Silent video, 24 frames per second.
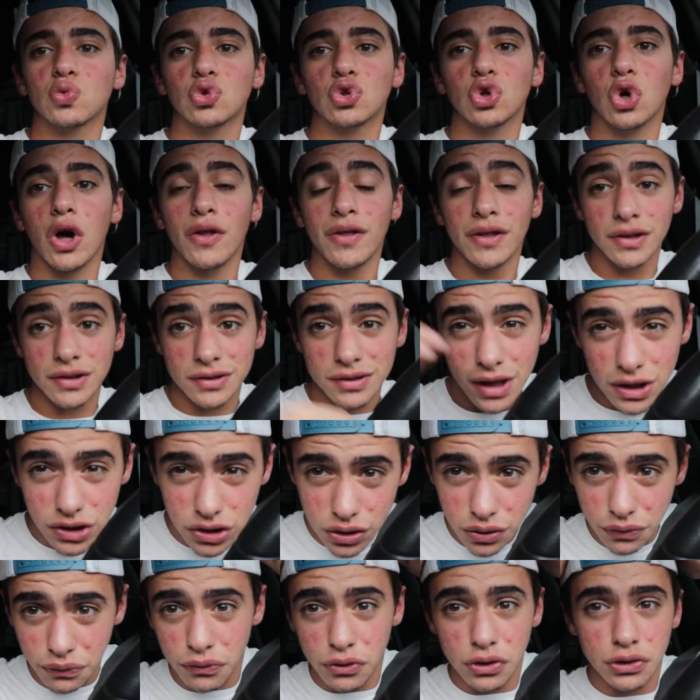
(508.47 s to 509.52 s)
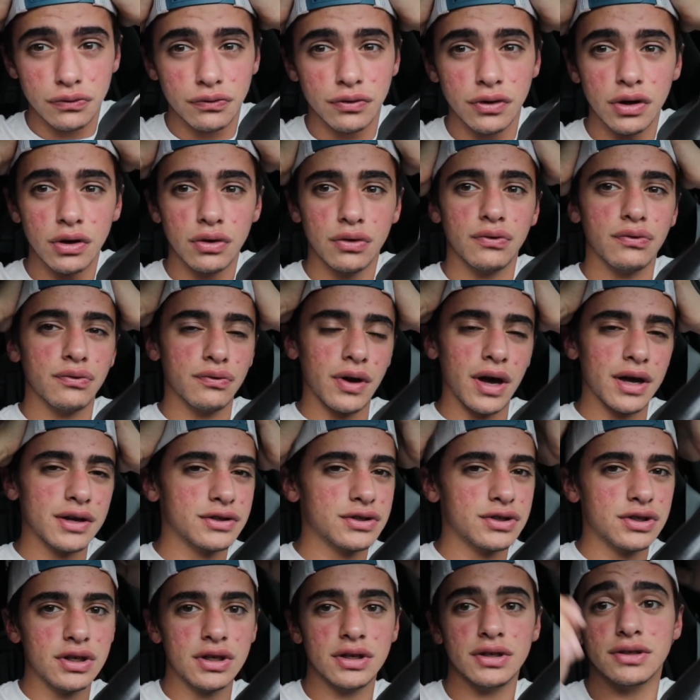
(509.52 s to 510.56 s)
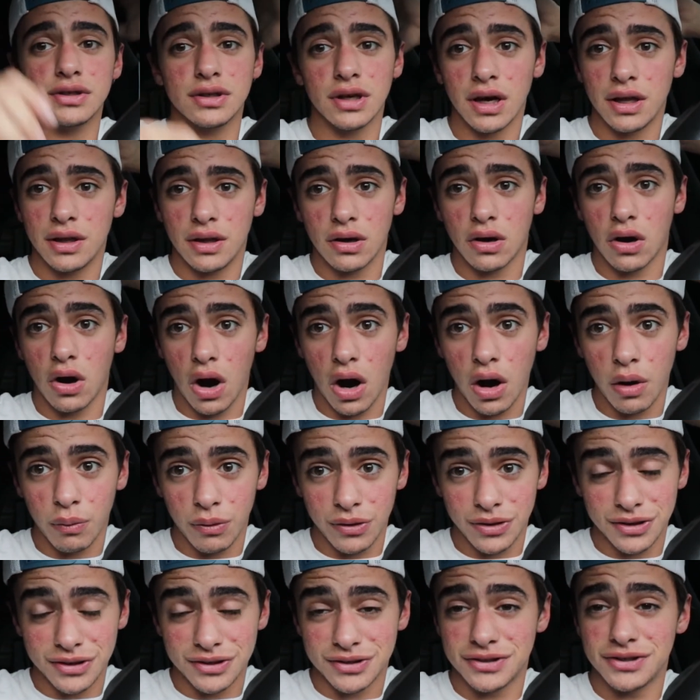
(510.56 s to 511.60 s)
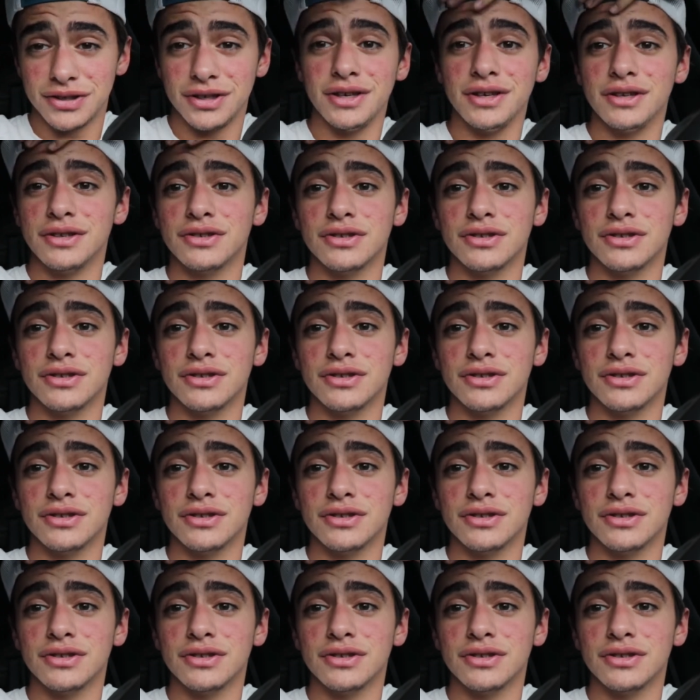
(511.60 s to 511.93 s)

So I think this is actually the first video you guys see inside the car with the seat.